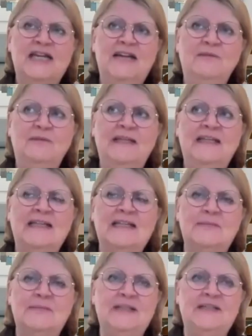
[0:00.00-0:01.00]
you share with
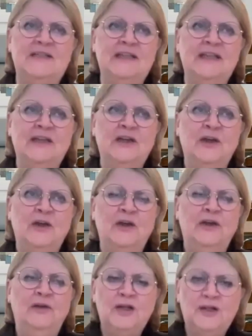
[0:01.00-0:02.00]
us a bit,
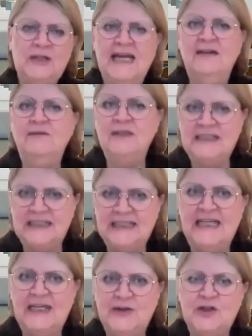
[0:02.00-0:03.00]
what are your current
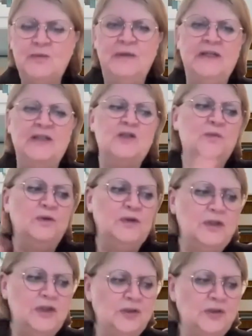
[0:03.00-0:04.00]
engagements?
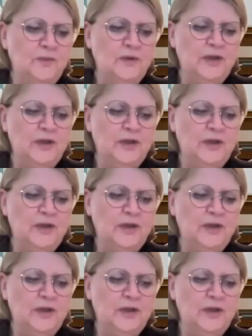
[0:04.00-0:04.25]
What